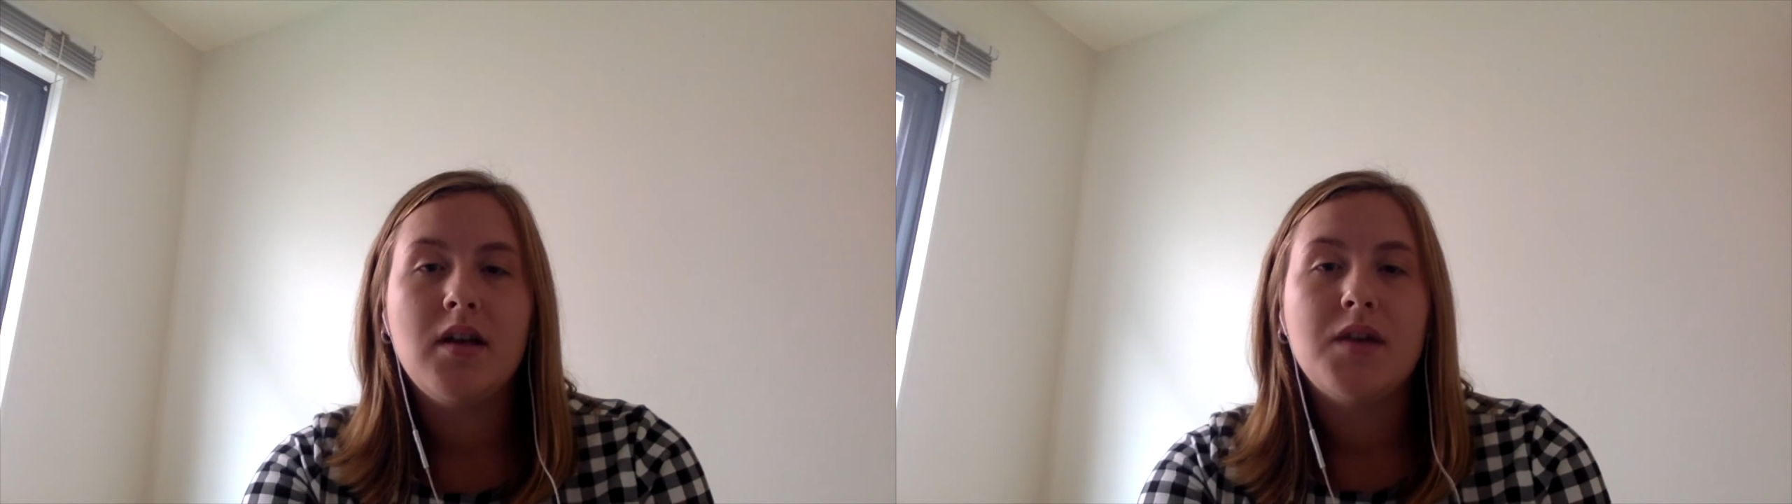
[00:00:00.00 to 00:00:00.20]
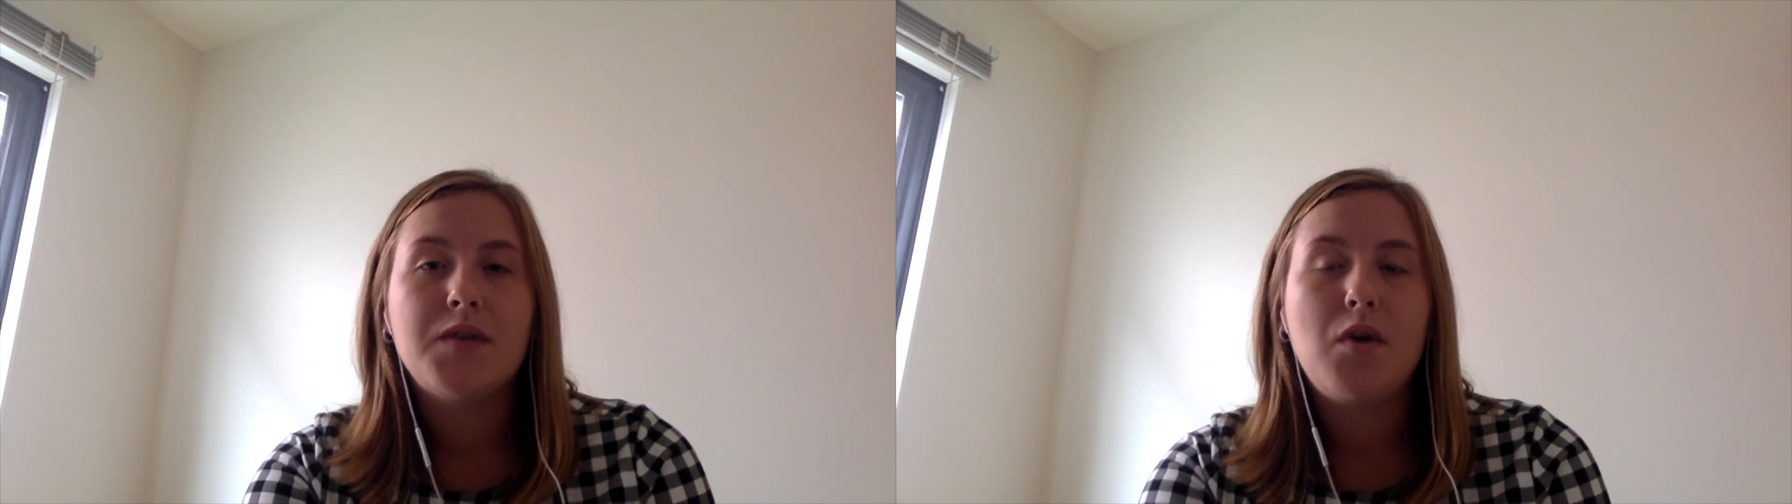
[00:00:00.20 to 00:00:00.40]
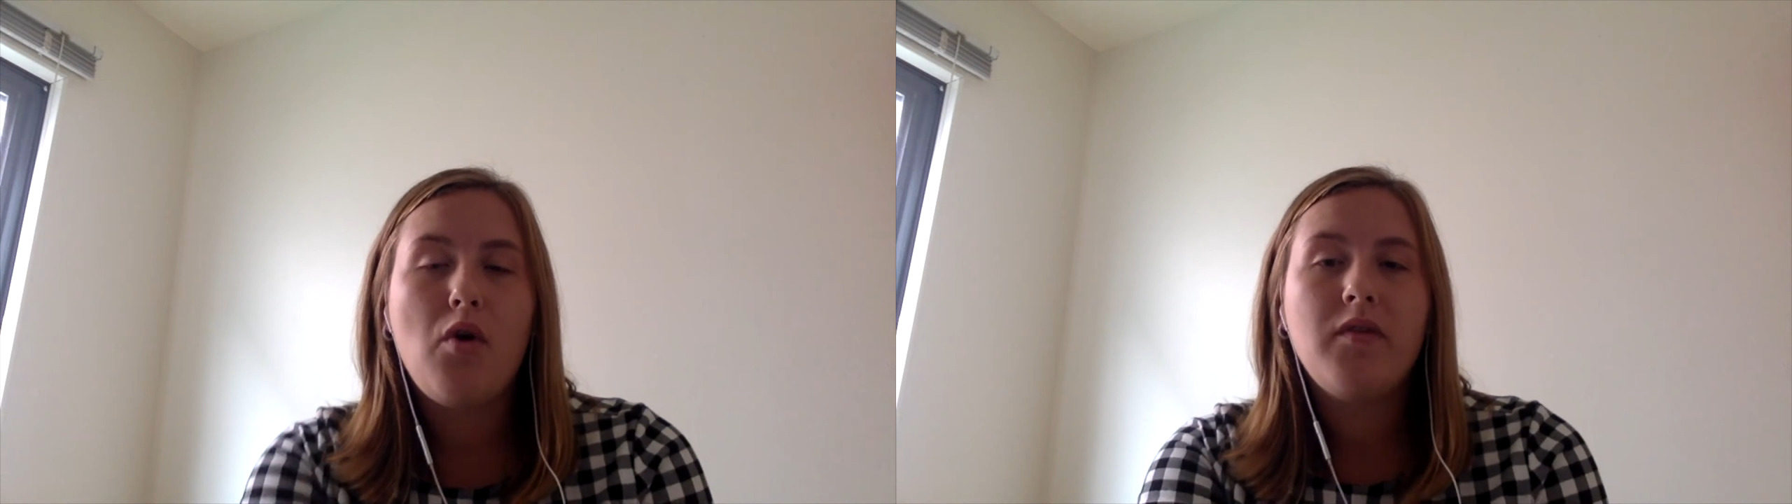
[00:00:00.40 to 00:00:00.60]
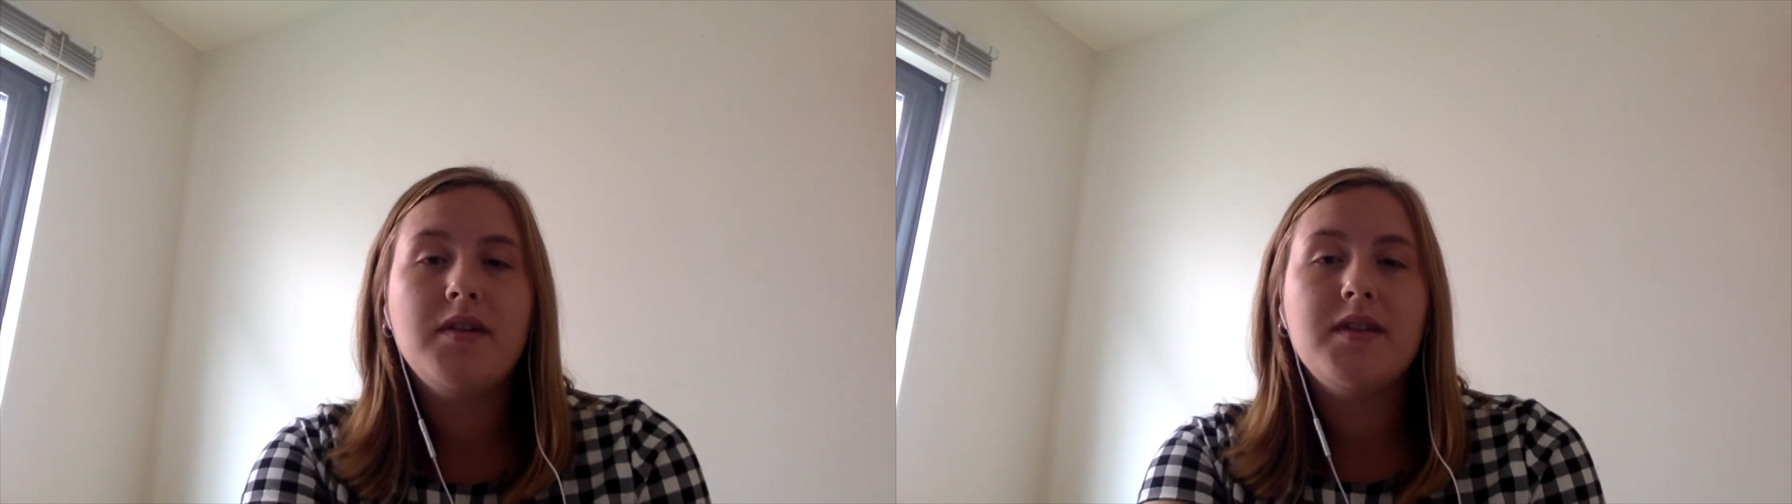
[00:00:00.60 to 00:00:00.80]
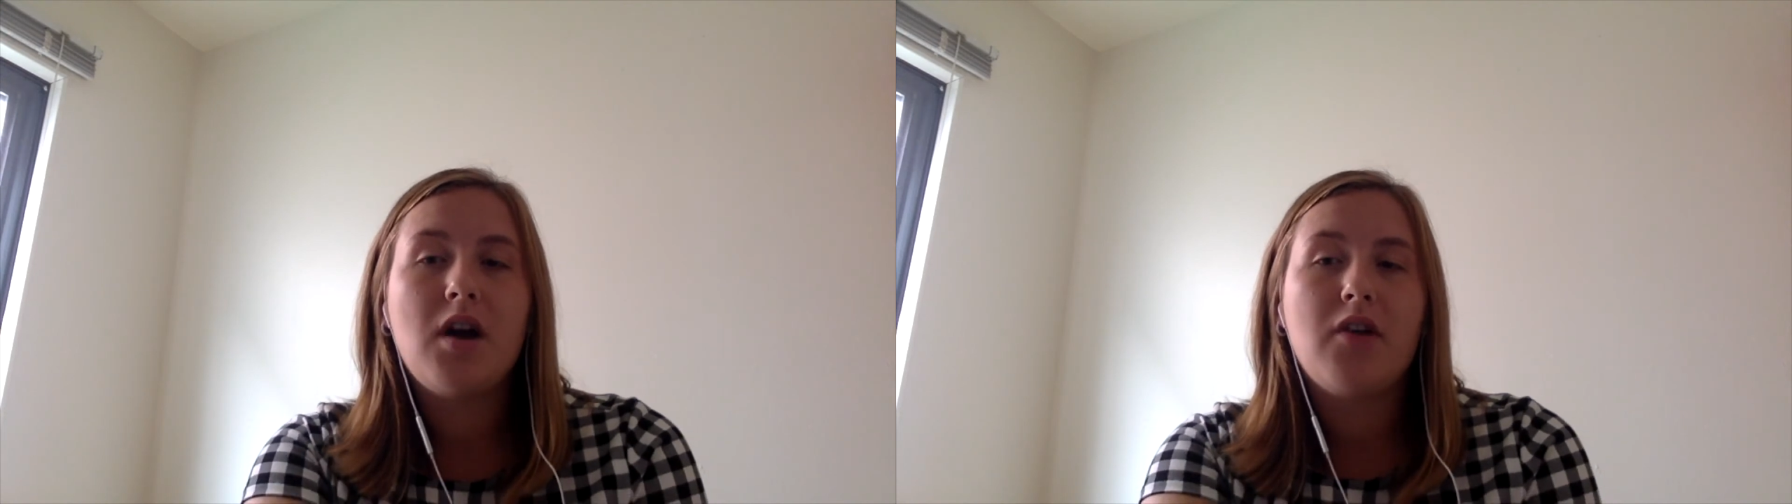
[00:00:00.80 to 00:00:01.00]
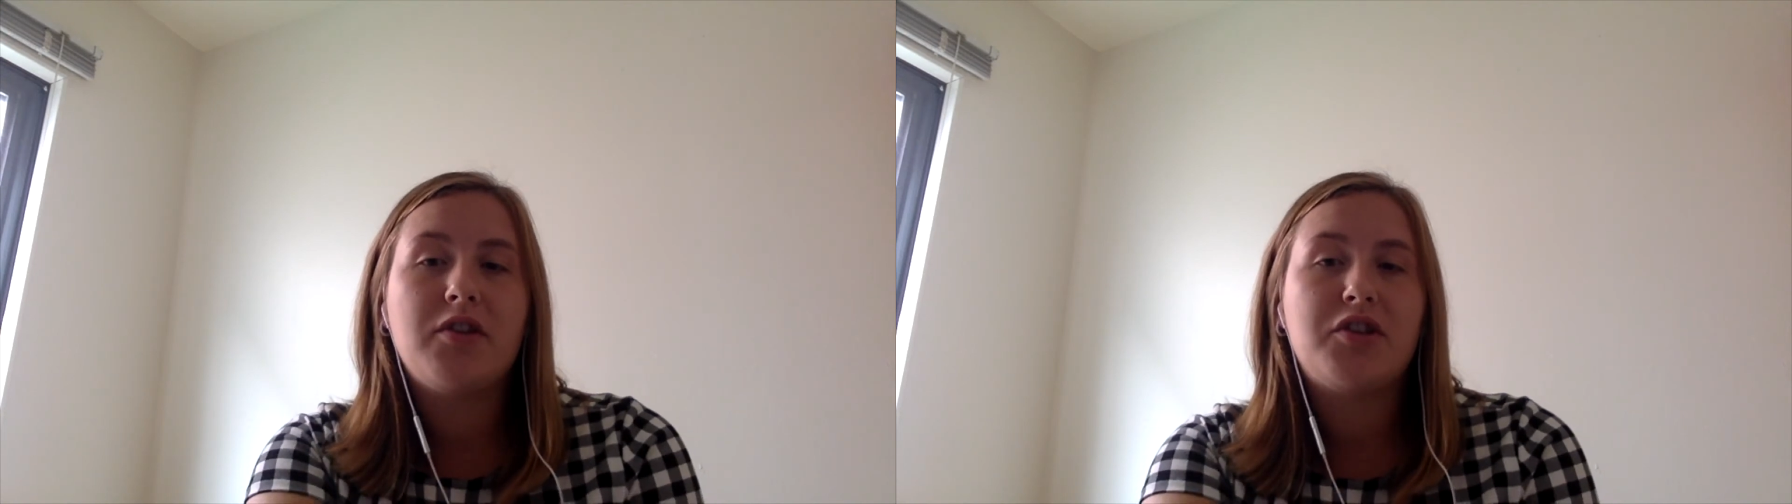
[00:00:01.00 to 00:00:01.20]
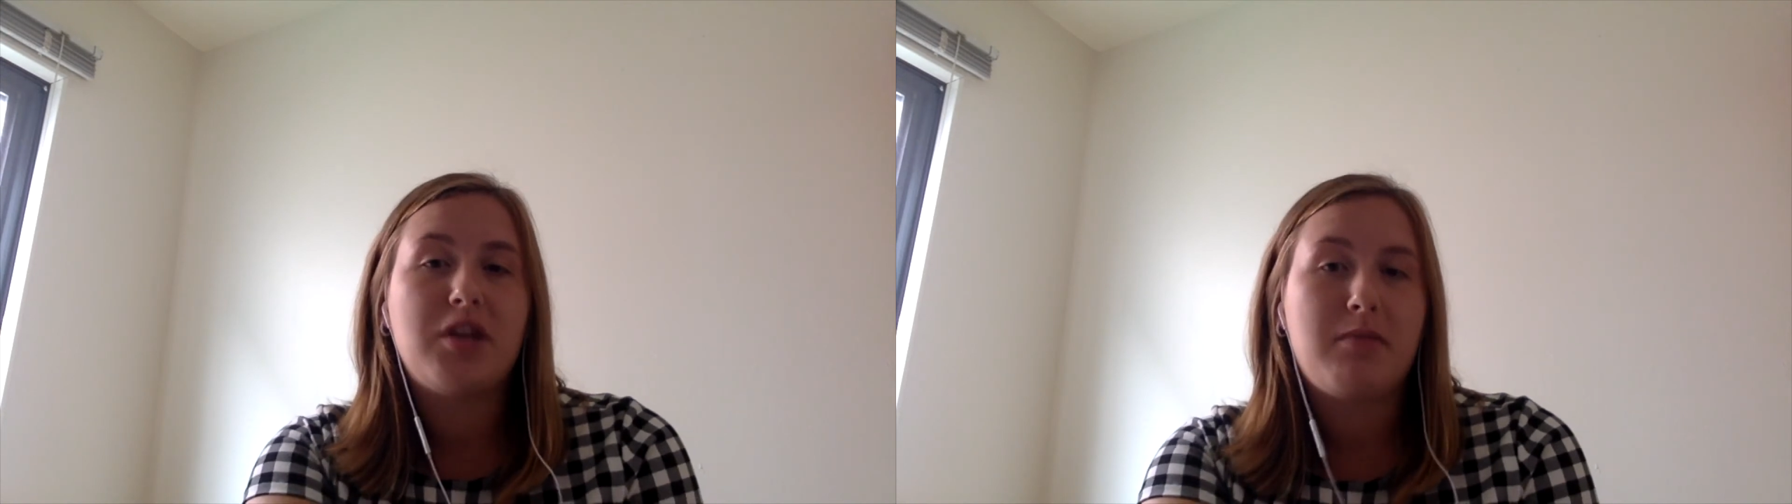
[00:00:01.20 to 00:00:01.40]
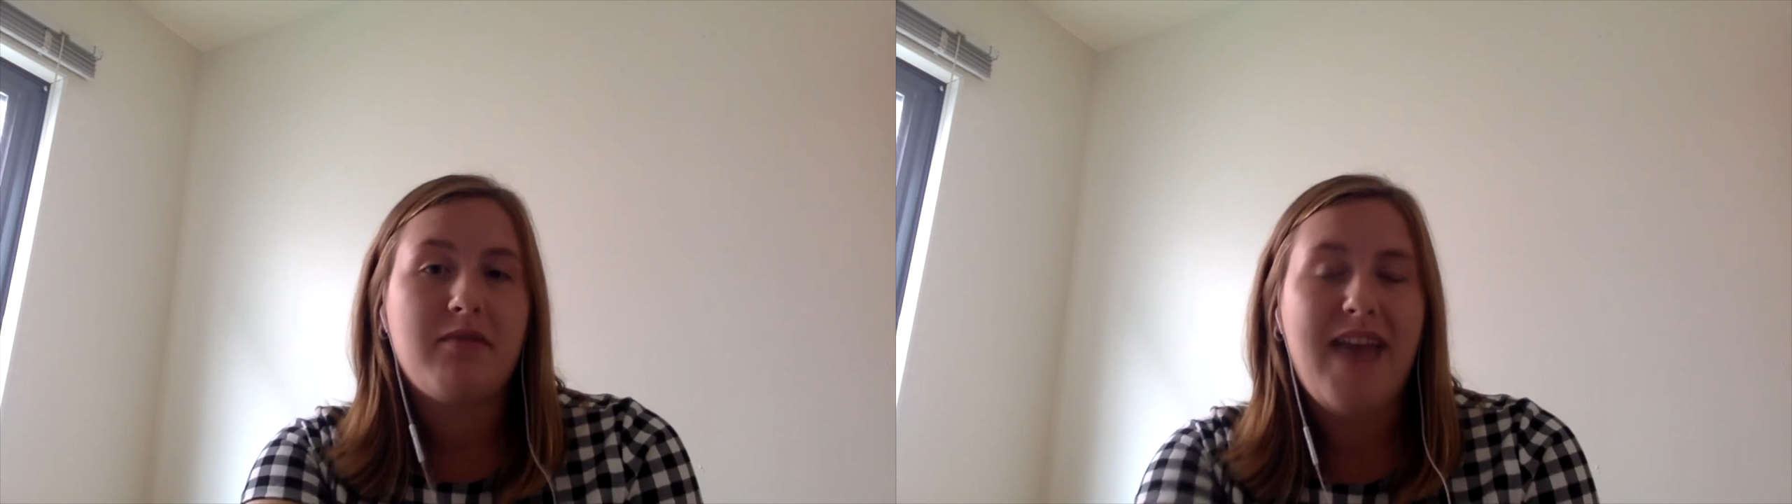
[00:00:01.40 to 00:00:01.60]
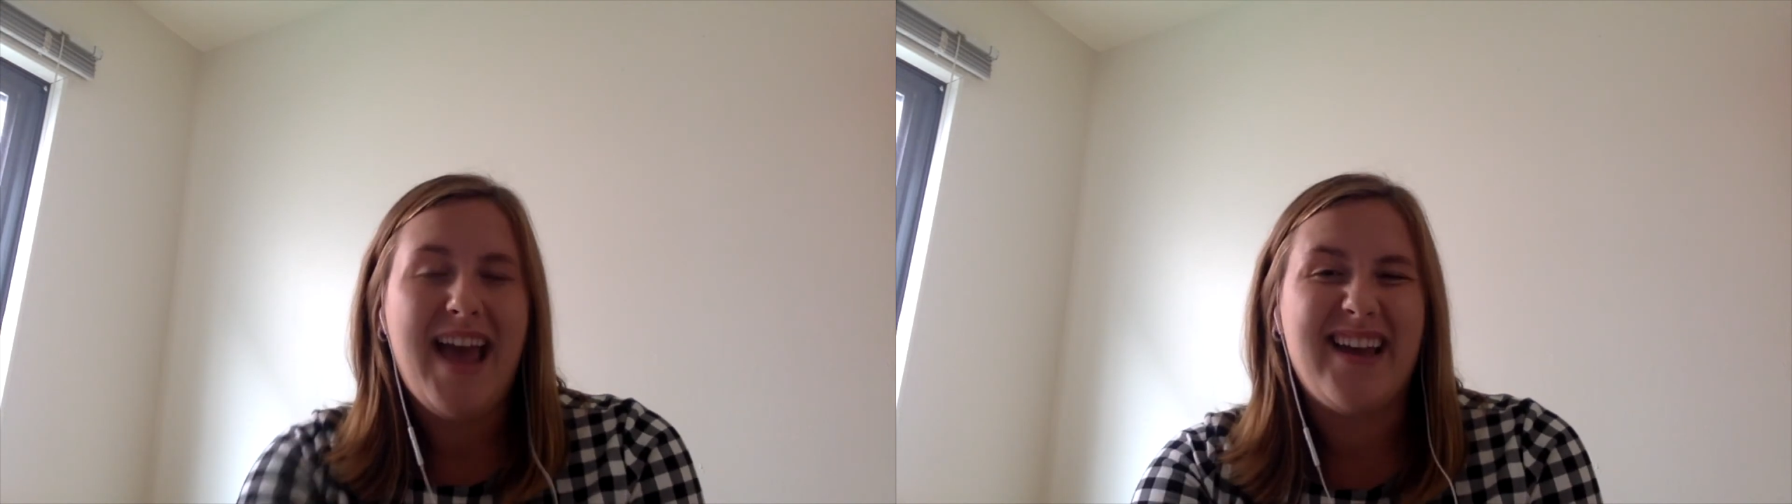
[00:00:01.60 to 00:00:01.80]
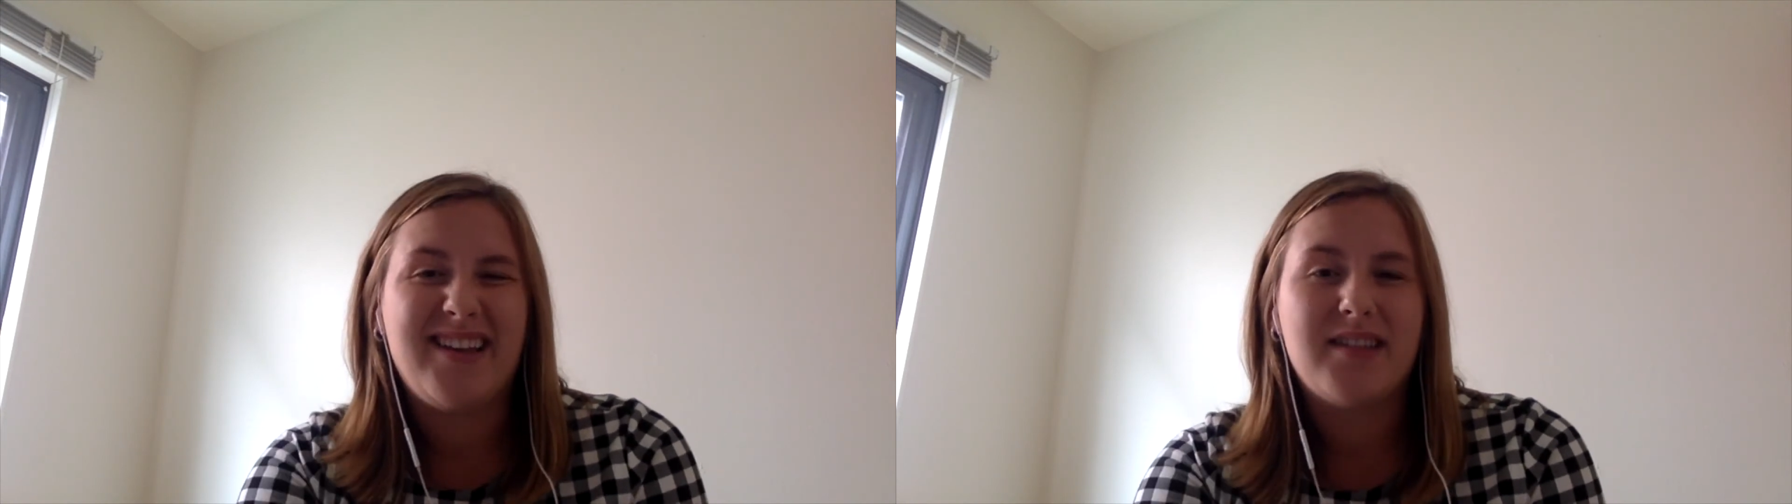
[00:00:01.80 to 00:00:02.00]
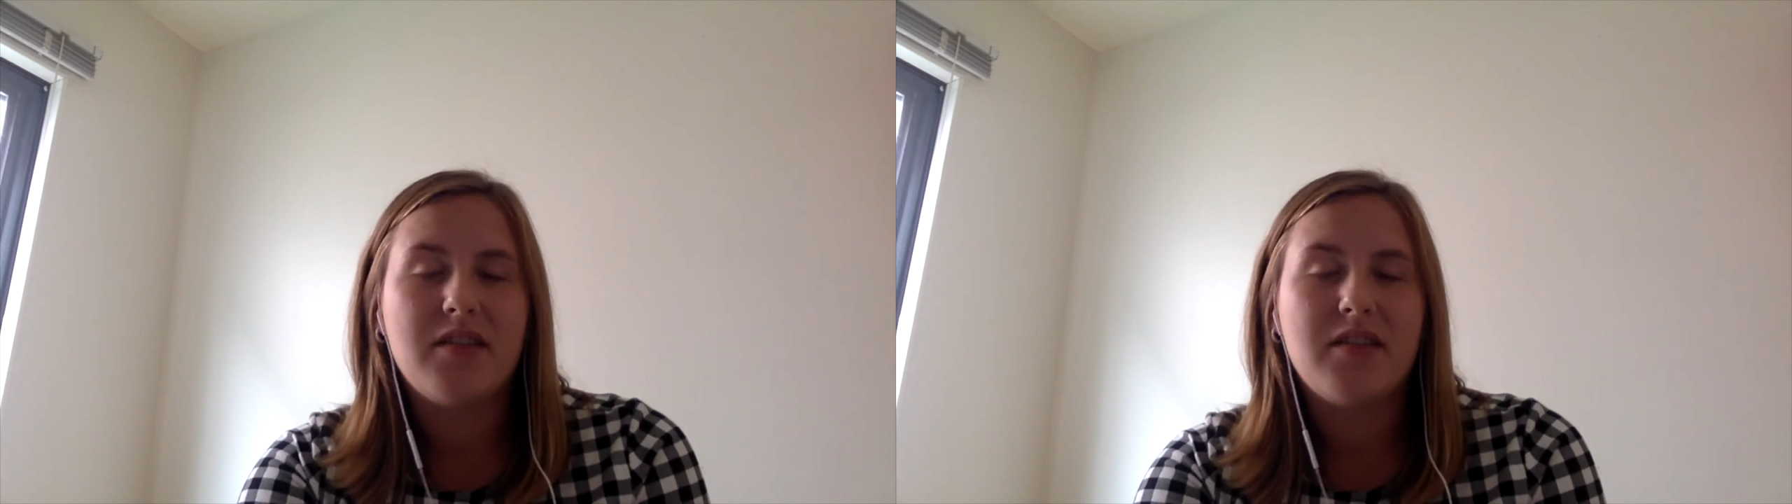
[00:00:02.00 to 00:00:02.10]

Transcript: So ovals are the shape of eggs,